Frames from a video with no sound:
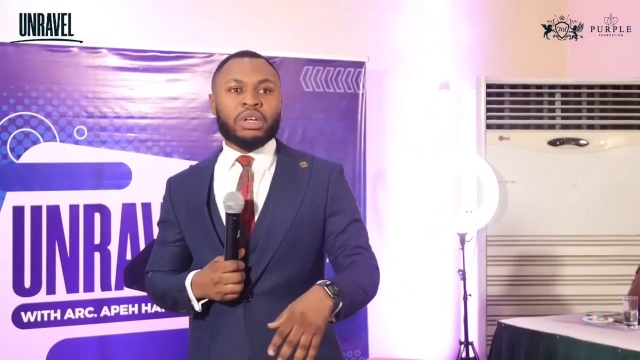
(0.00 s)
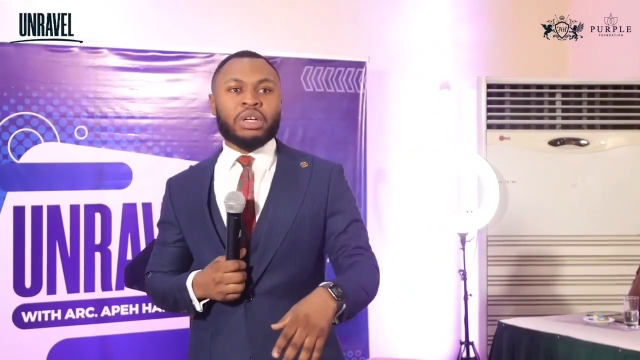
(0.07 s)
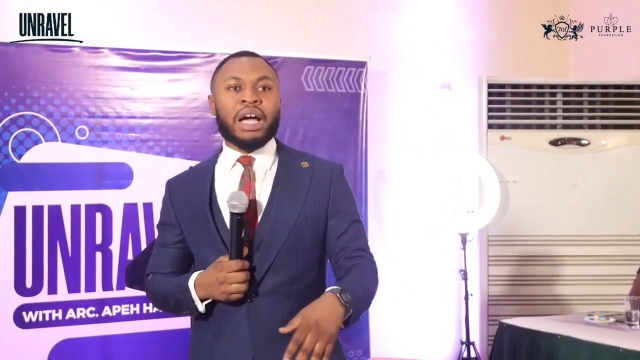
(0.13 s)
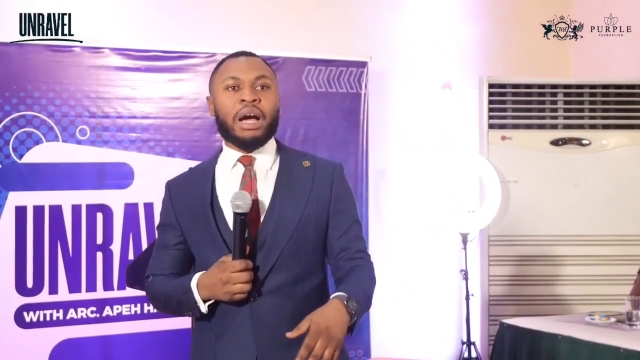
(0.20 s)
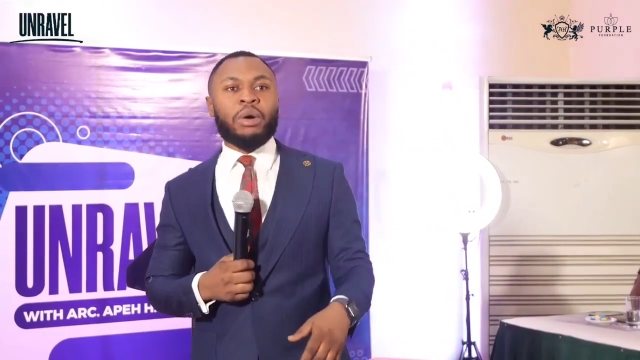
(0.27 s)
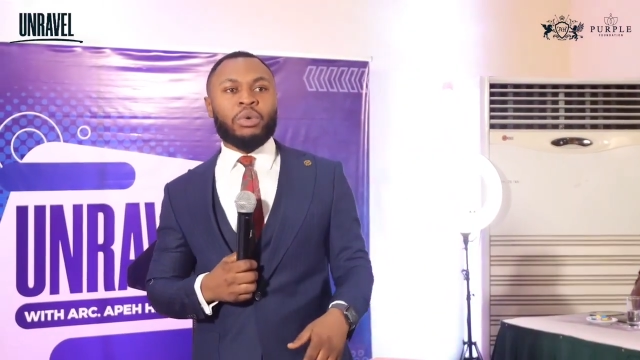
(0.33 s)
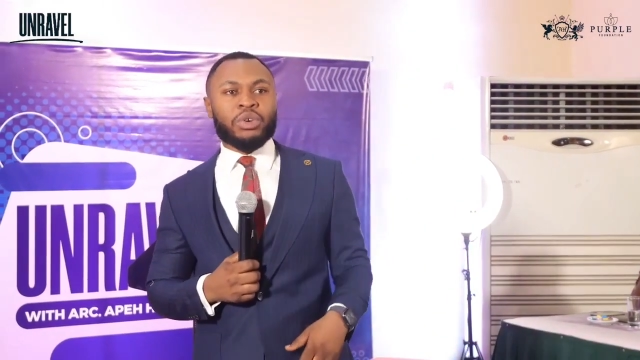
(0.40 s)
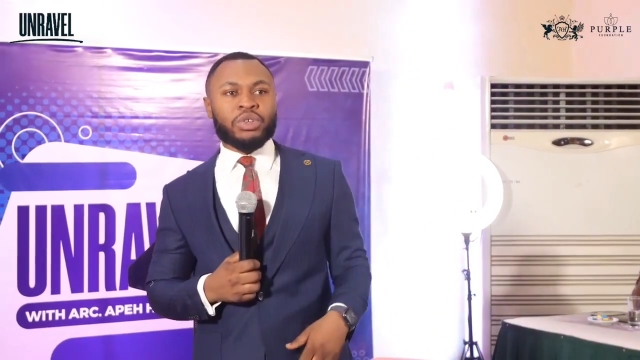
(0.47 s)

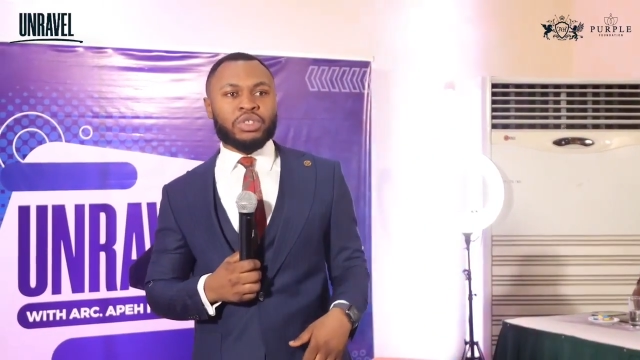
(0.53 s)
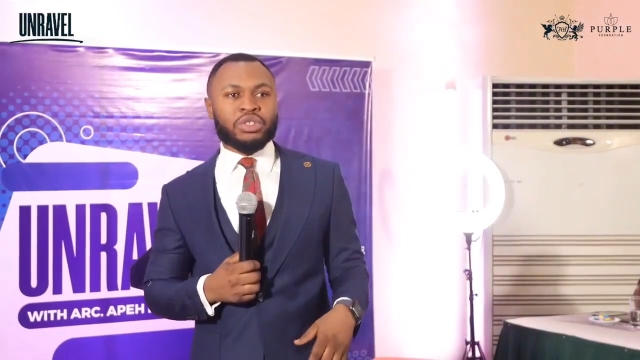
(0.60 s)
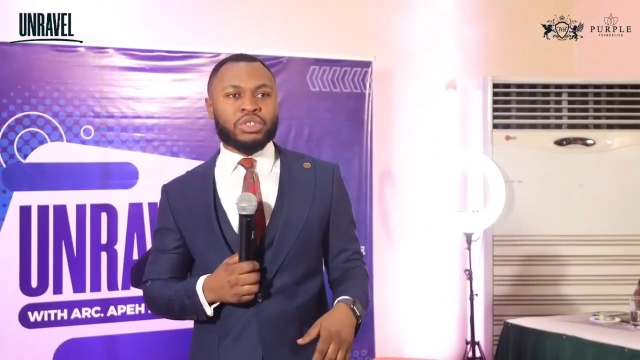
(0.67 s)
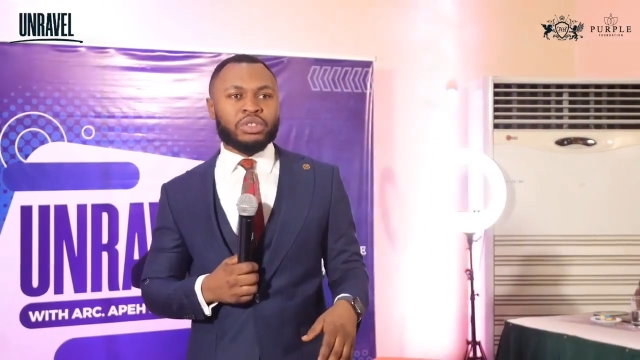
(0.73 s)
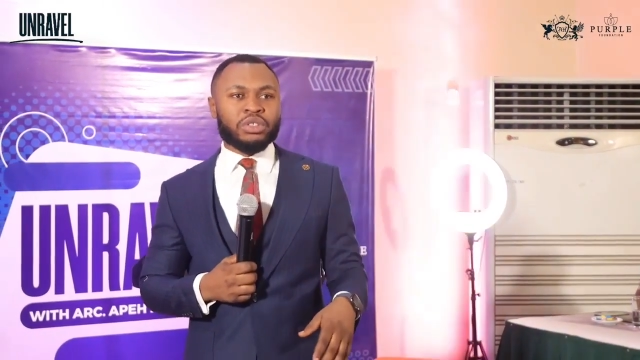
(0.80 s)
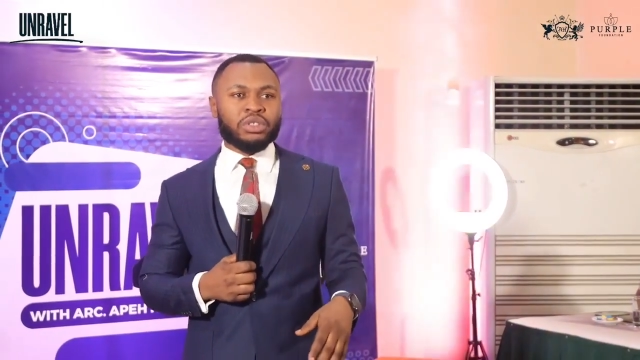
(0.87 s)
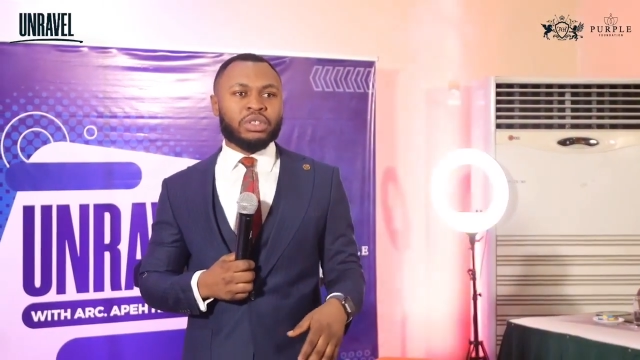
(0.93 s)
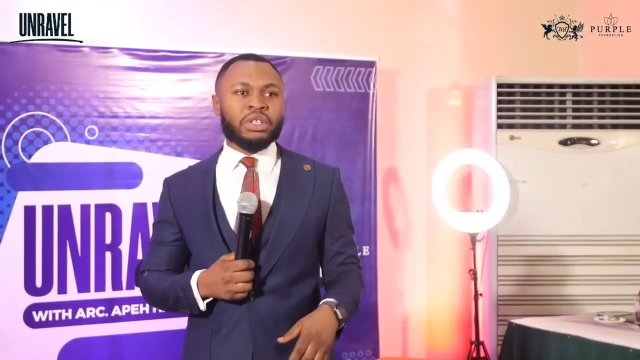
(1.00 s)
car
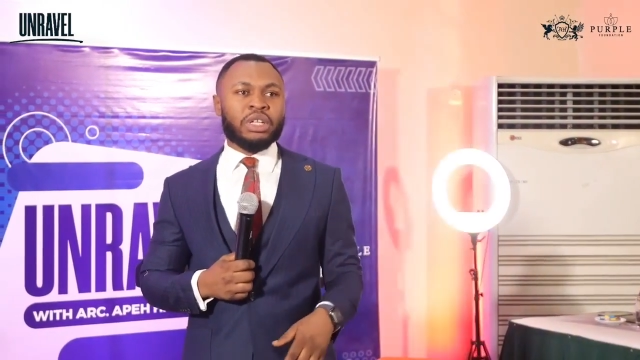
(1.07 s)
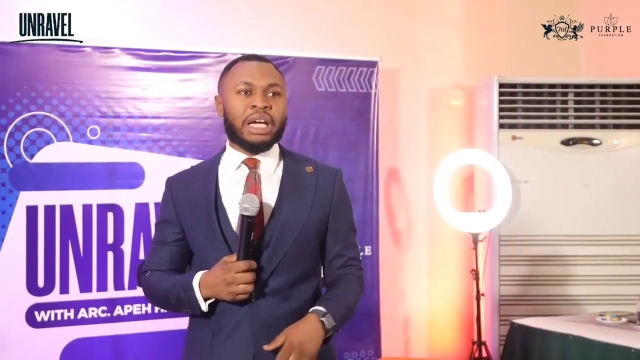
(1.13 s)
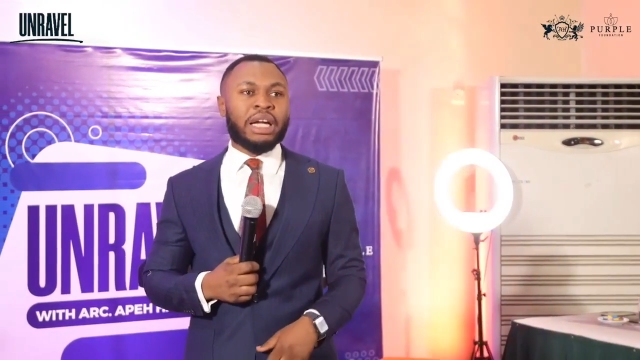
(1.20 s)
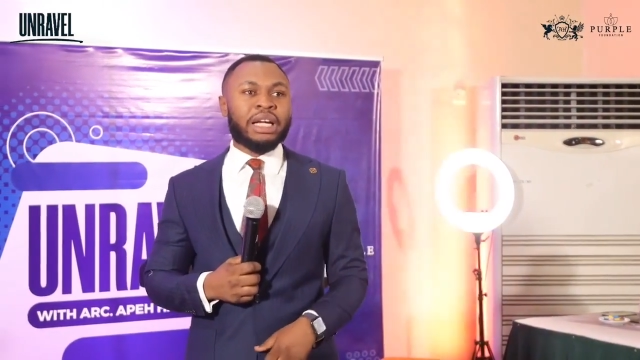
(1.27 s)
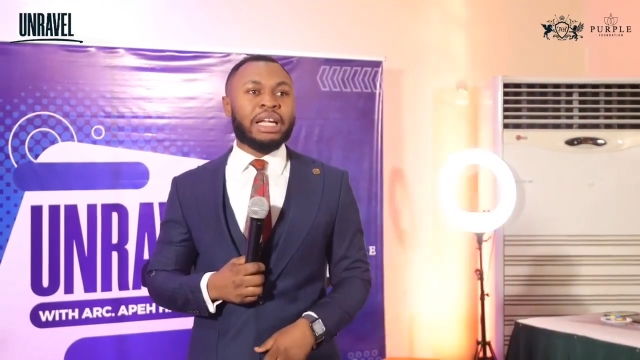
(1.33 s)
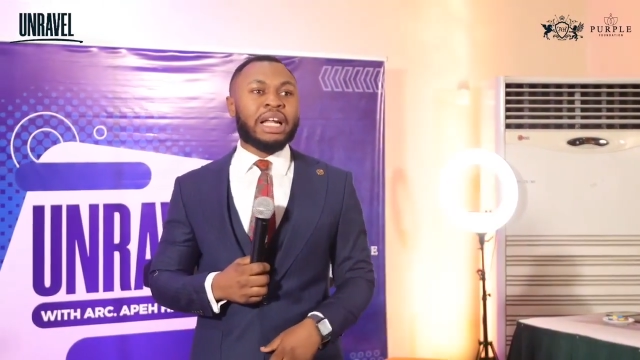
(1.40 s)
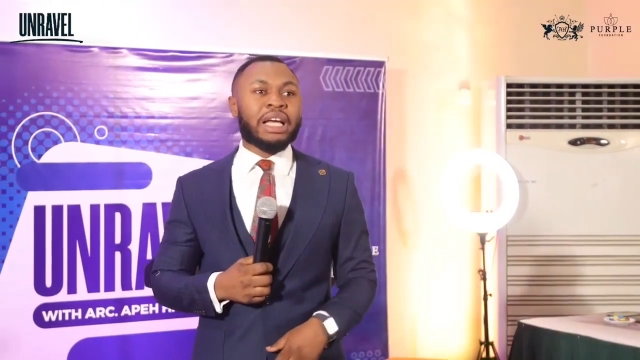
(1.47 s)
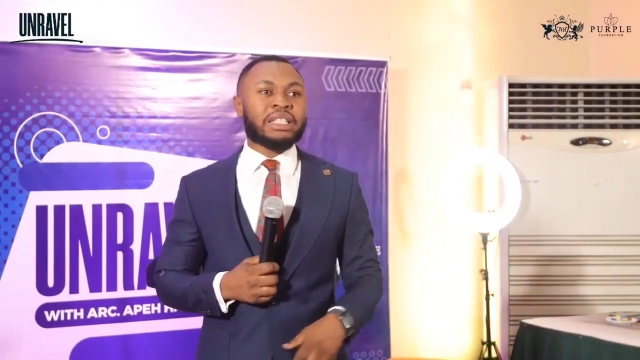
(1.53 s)
wash,
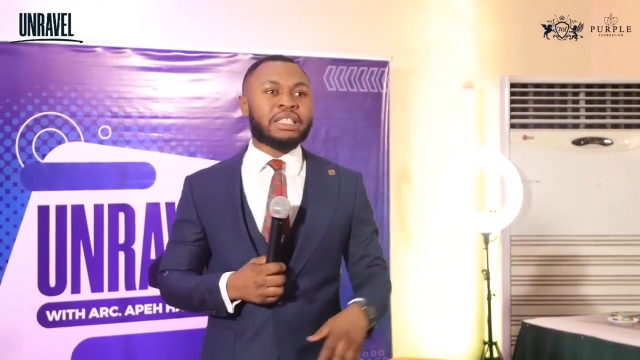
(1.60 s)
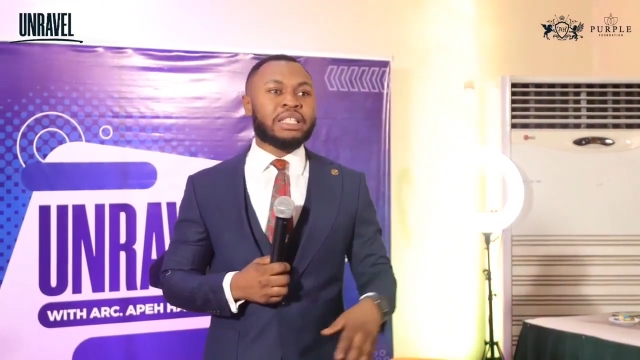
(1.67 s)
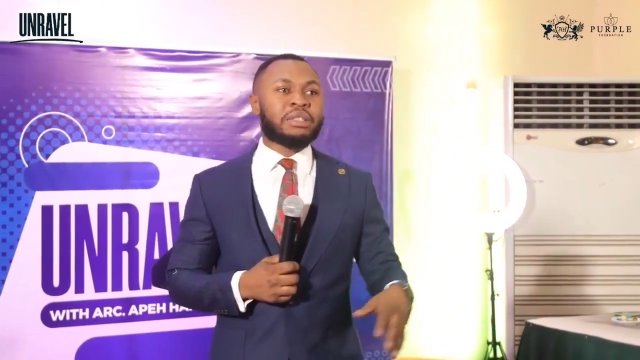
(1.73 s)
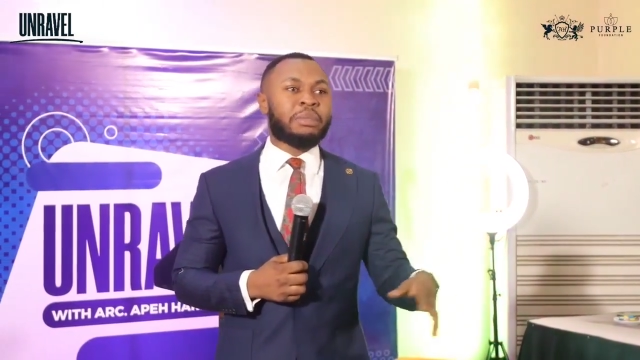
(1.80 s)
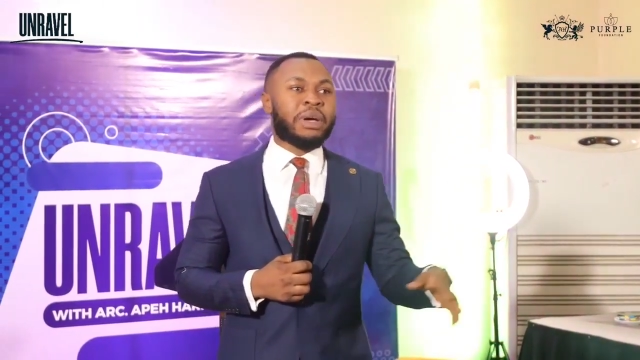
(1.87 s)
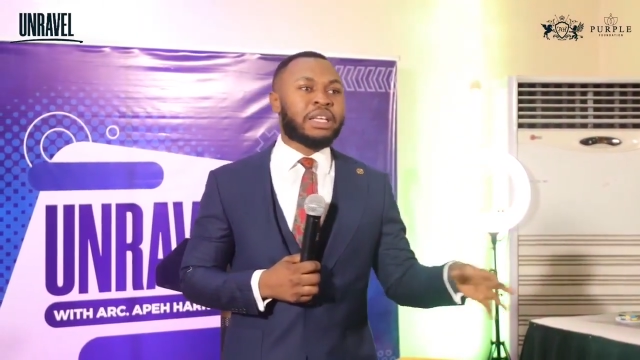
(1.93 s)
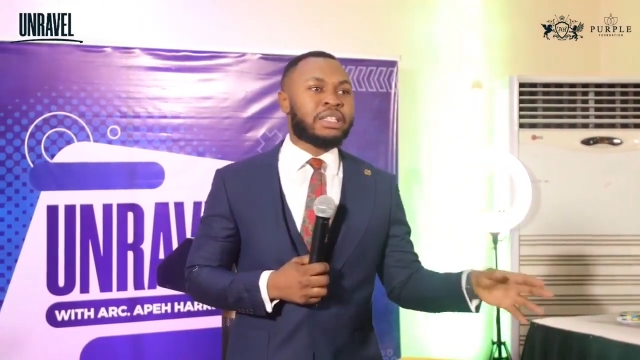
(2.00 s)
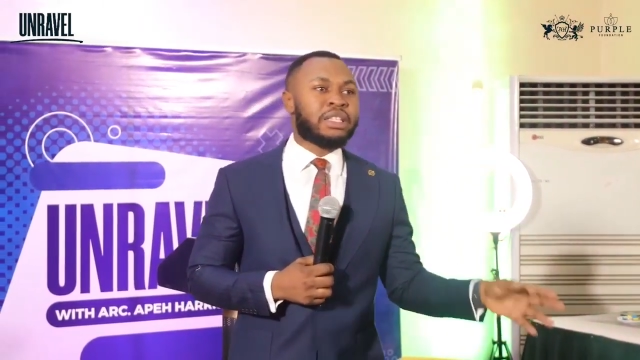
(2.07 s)
and then
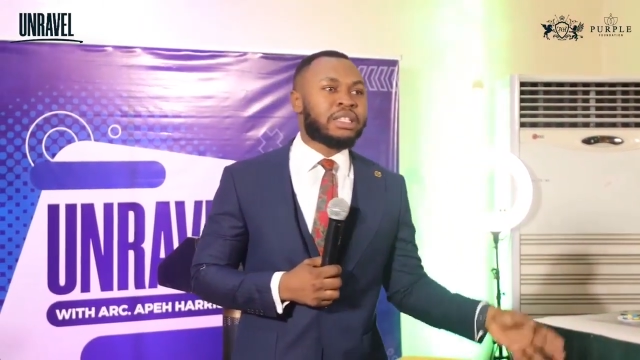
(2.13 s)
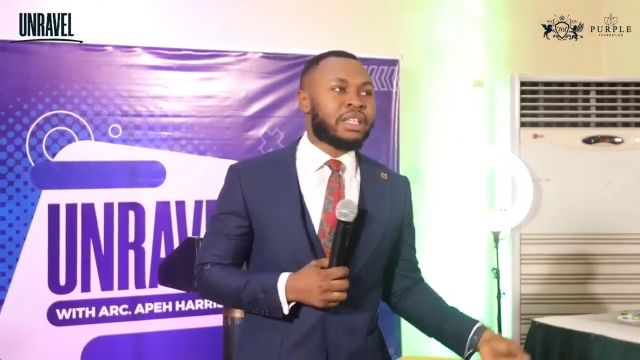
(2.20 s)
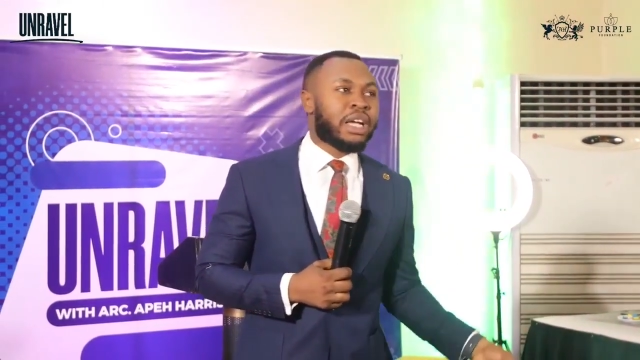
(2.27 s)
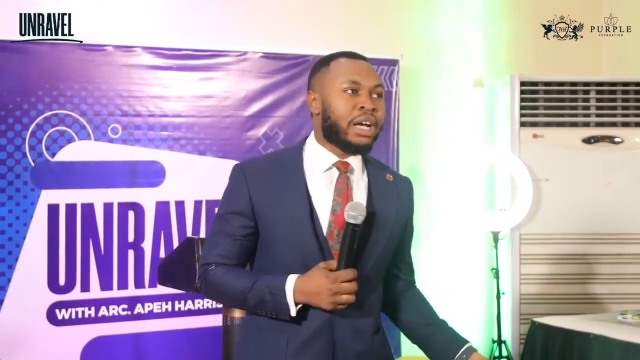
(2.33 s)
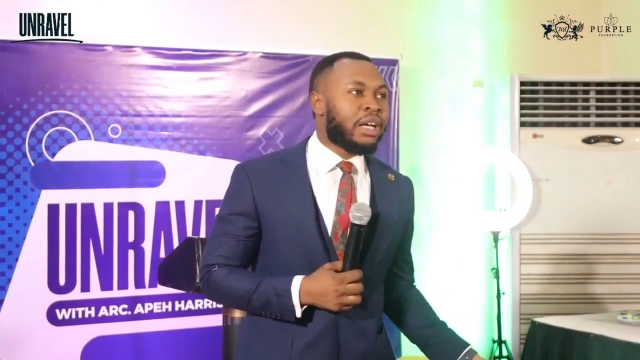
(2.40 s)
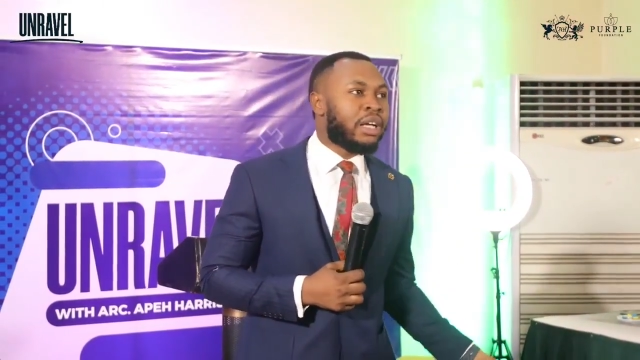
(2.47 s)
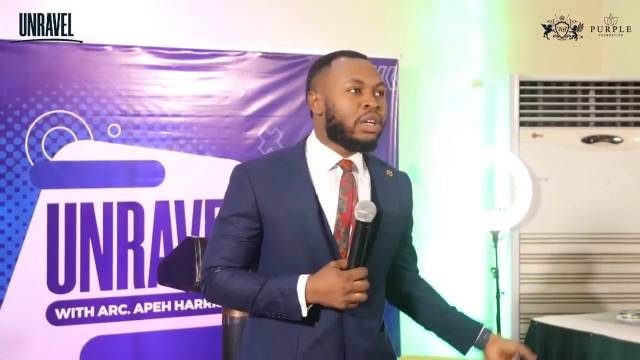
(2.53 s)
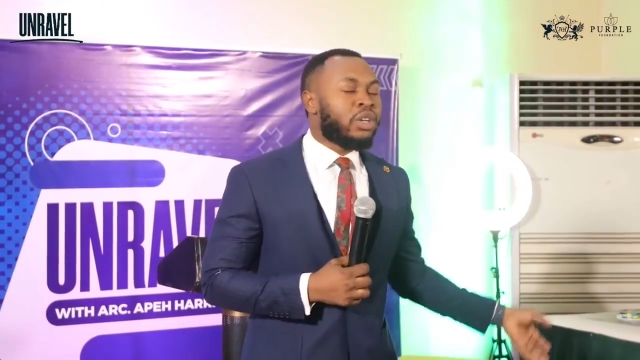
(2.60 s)
assist my
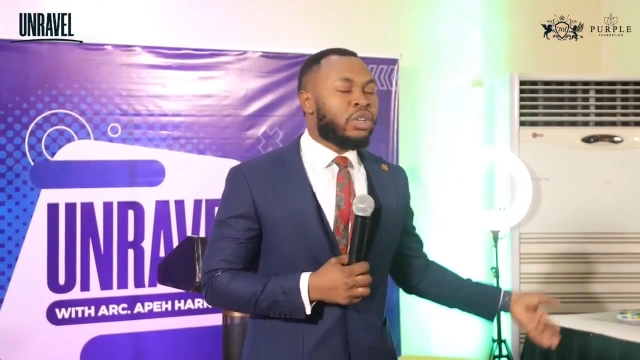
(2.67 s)
sister.